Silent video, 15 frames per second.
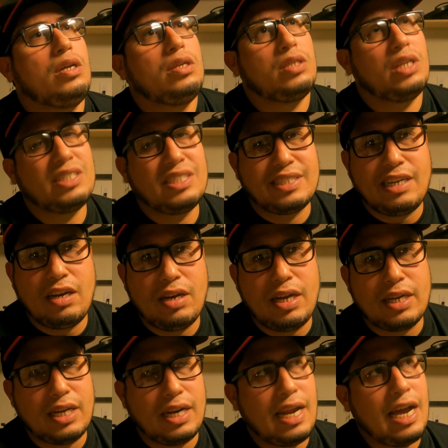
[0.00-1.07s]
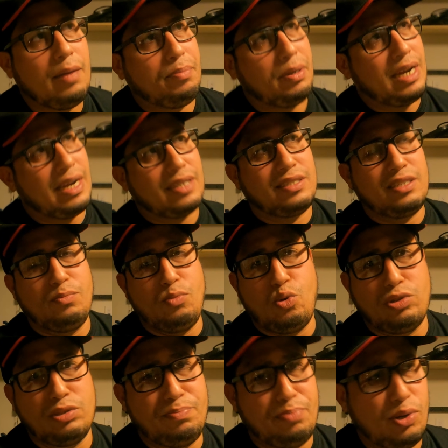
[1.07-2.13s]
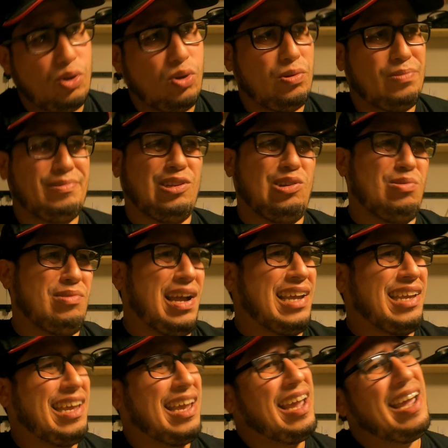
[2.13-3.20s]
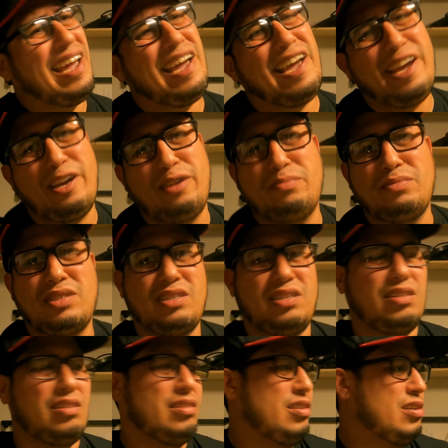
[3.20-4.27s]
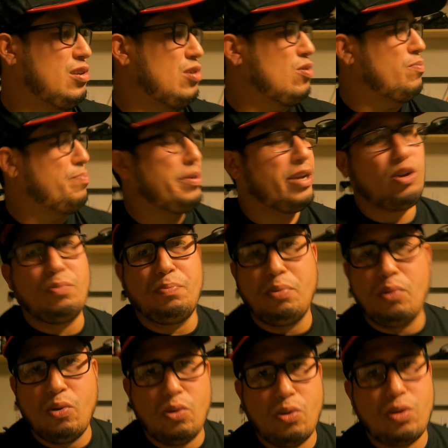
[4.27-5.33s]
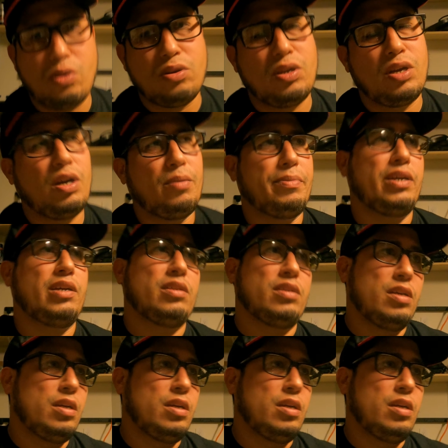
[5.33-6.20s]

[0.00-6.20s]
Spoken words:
Doesn't sound like a lot, but like I said, motor's built. You know, got cams and, you know, bigger bore. You know what I mean?